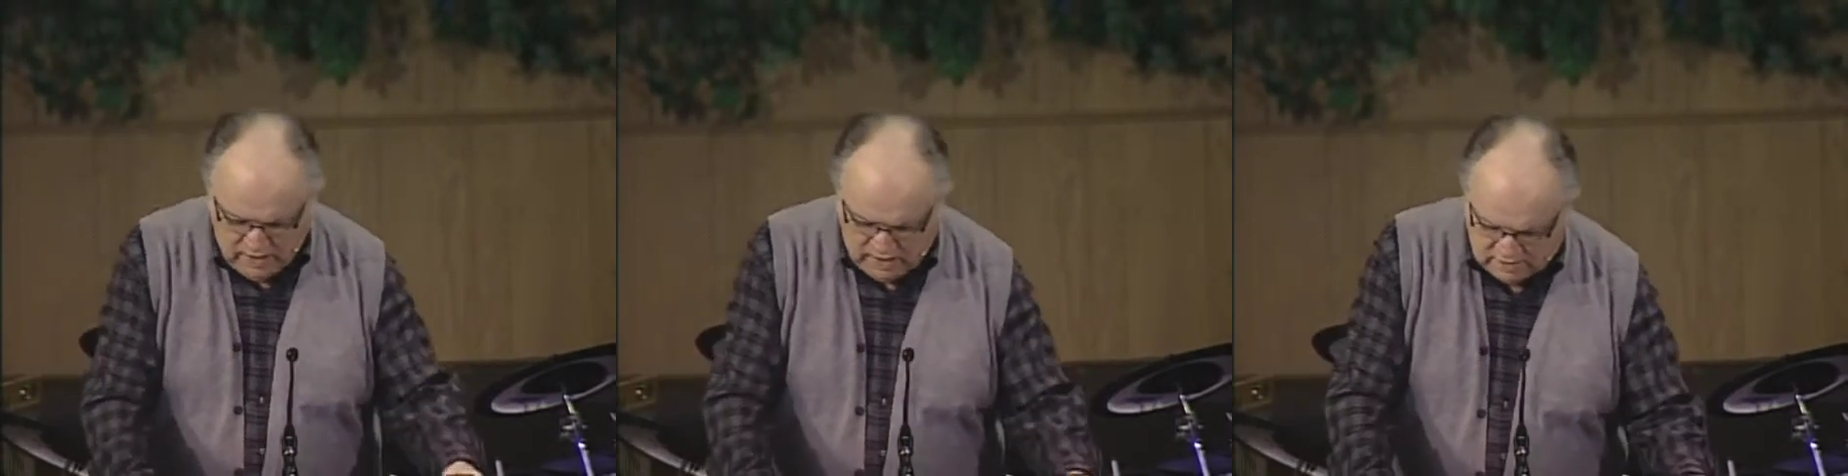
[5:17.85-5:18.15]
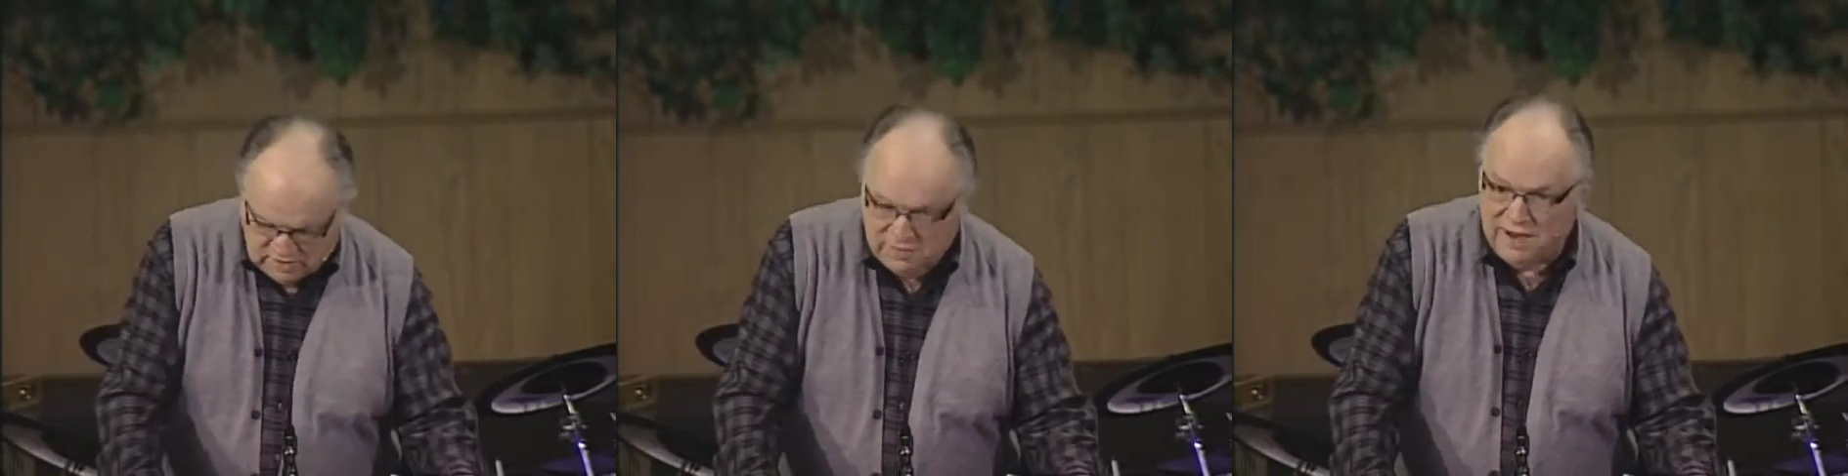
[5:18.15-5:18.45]

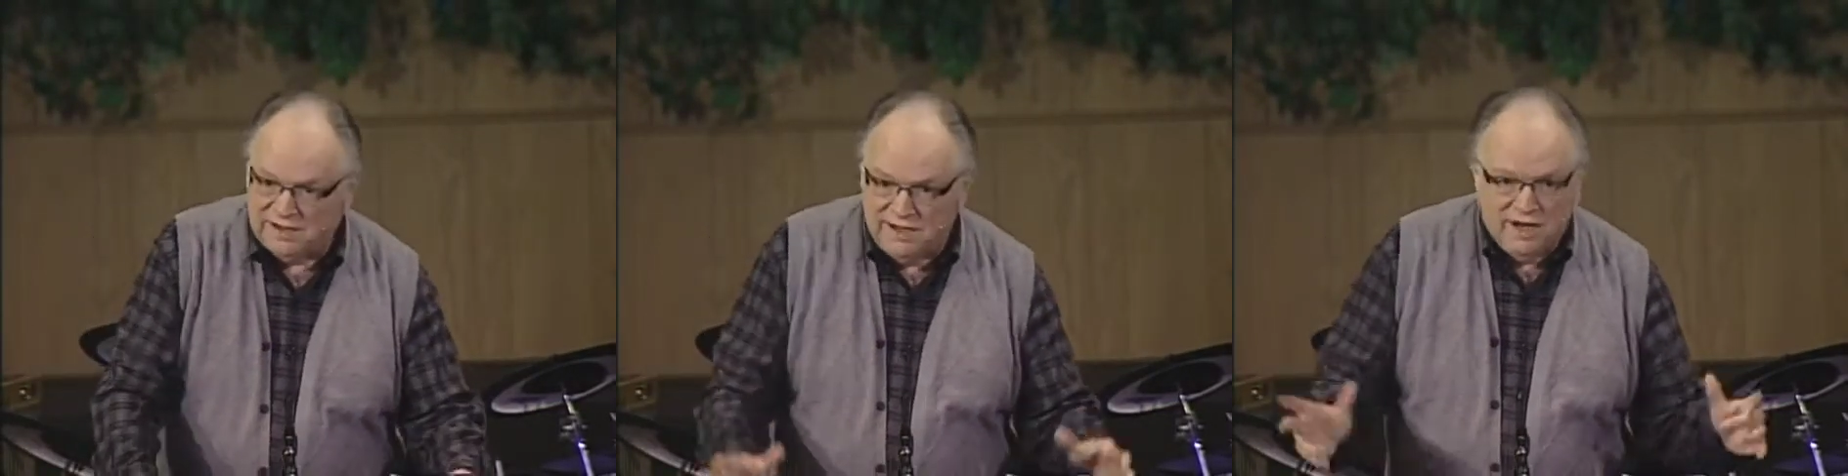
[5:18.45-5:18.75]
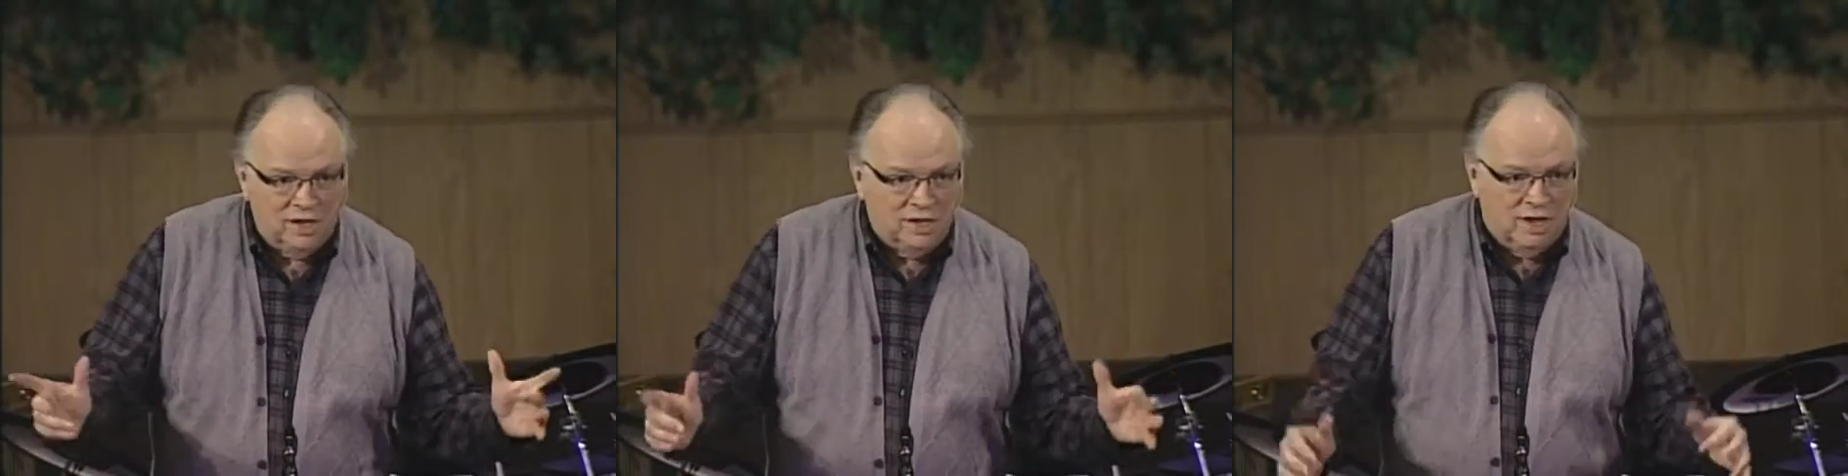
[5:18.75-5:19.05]
It's about
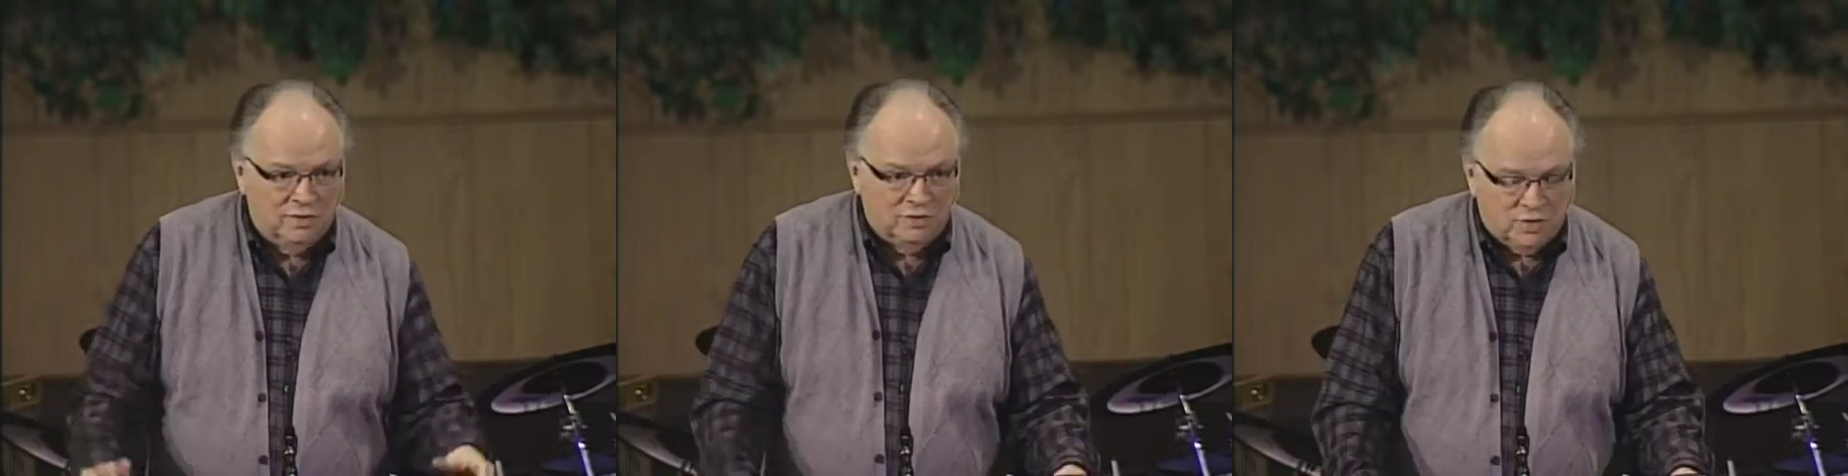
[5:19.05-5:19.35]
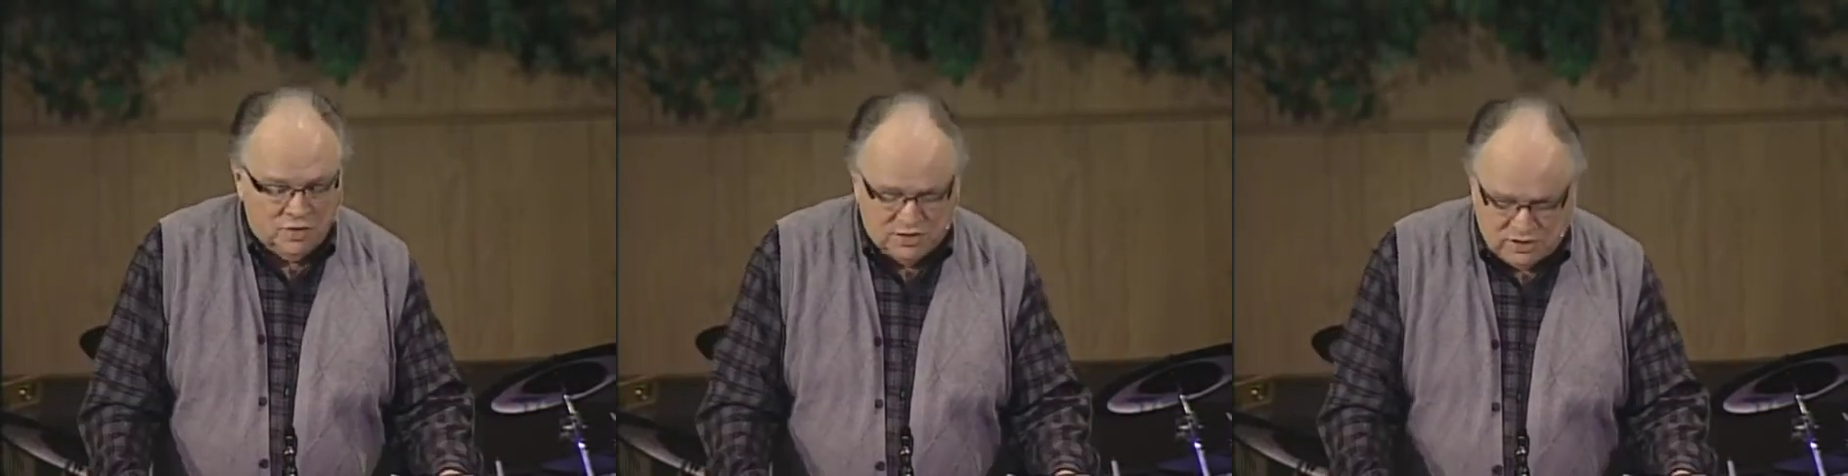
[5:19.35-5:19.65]
getting along with
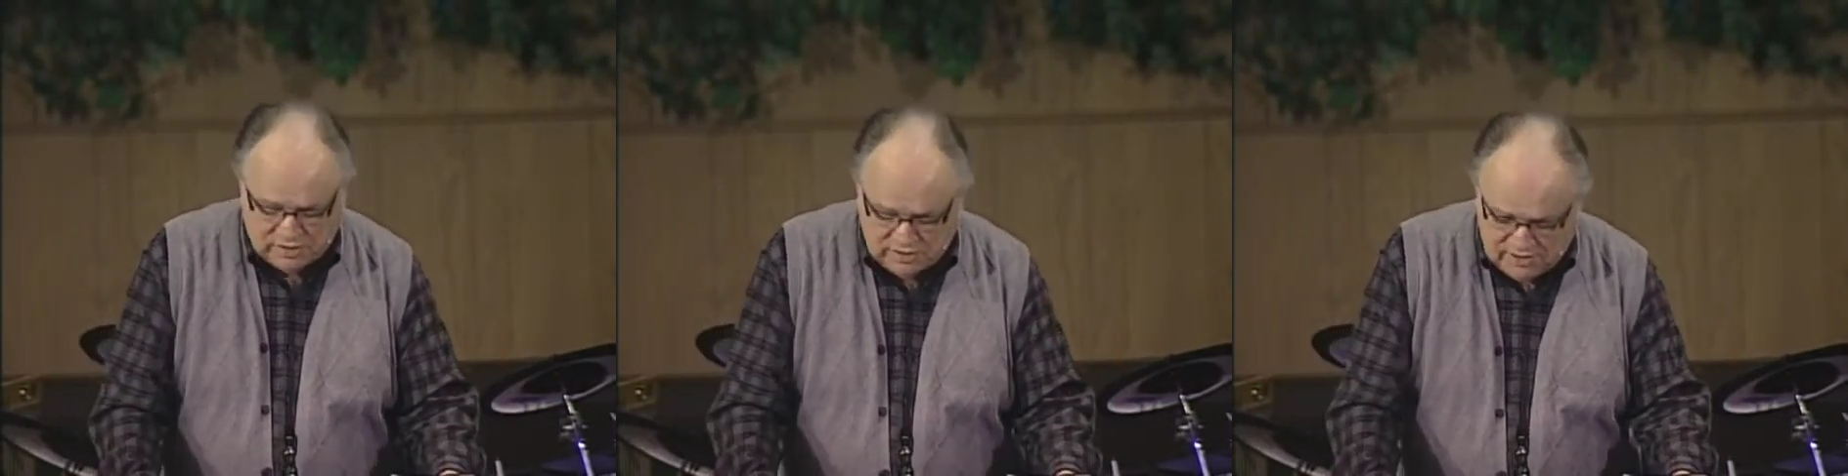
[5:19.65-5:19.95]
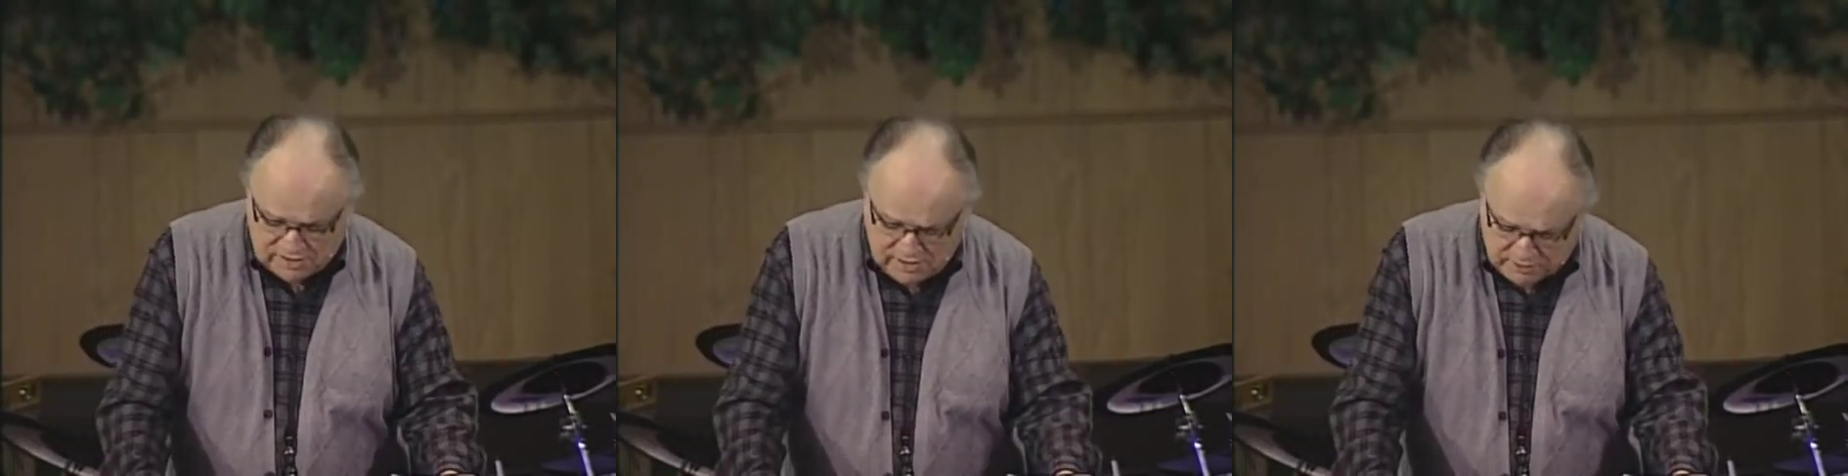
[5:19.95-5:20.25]
Christians, and
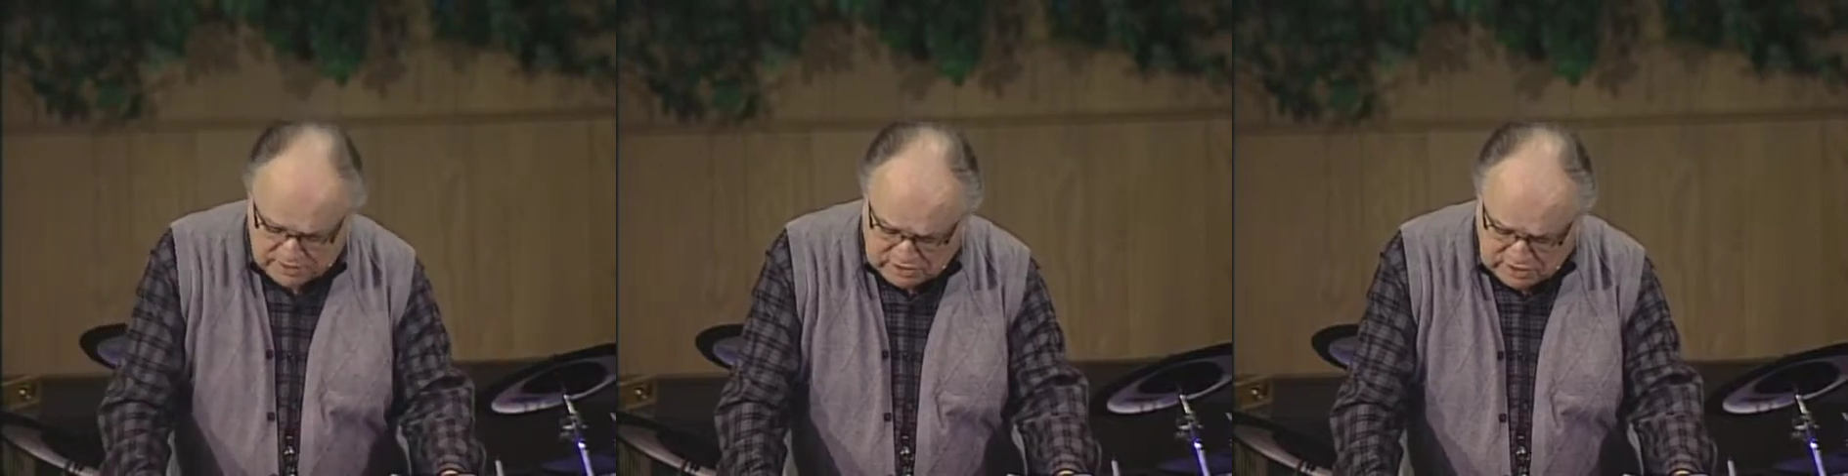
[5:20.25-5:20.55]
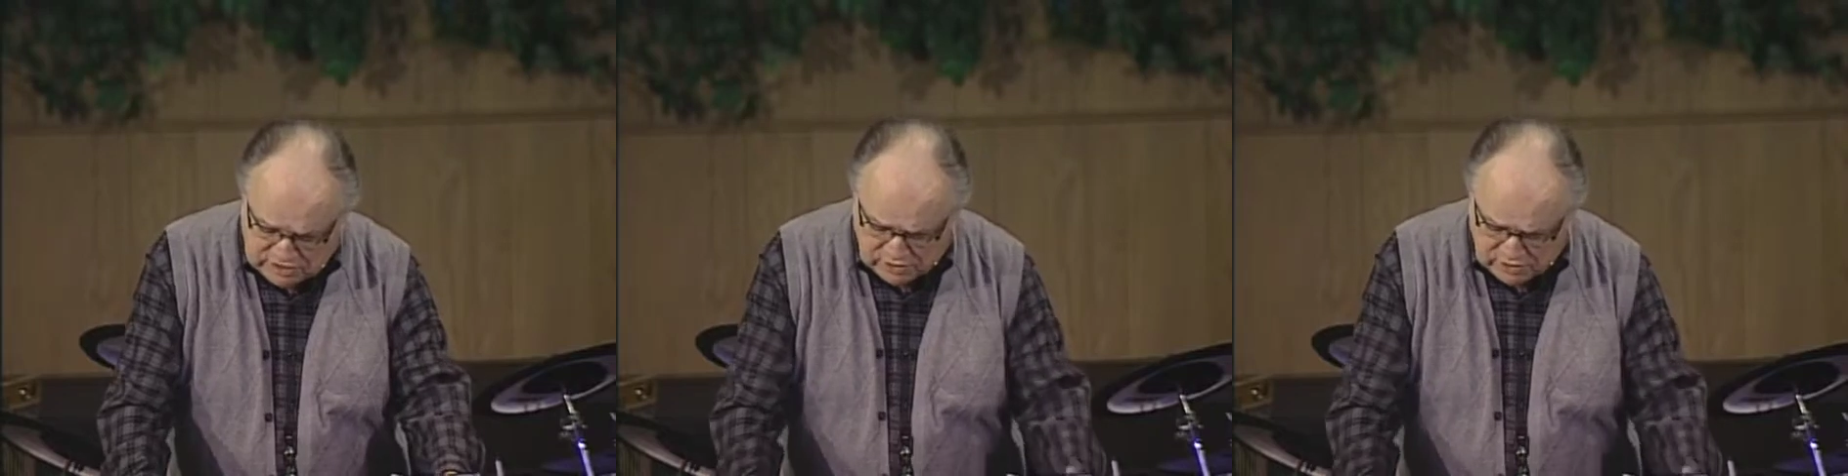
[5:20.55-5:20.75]
it simply says,